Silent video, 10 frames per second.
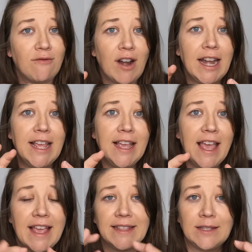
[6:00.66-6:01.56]
and
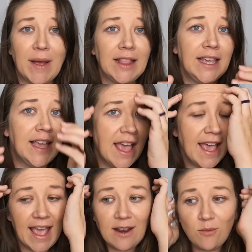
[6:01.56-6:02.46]
writing and spelling,
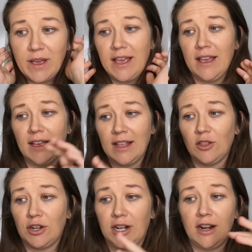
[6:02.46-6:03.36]
and we
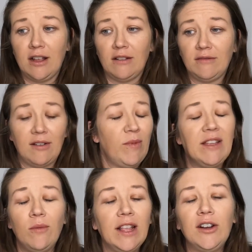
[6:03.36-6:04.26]
learn
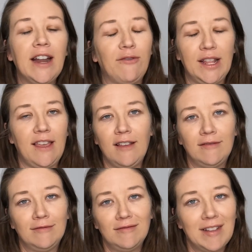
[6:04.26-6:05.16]

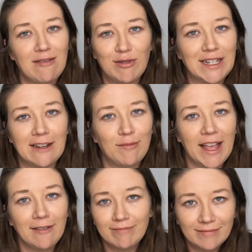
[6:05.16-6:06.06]
everything in pretend
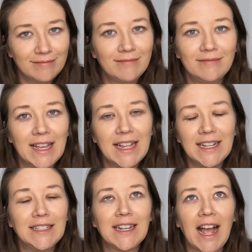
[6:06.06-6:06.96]
play.
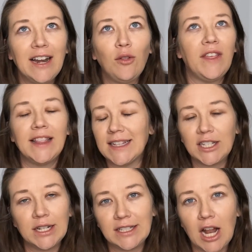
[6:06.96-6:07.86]
And I don't think
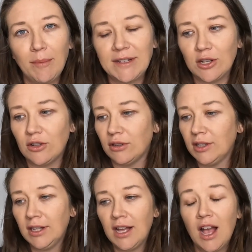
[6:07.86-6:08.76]
that's going to stop
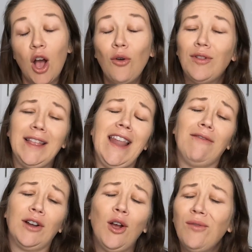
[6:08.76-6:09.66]
till hopefully
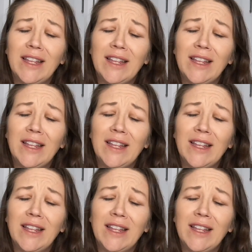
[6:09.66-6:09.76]
never.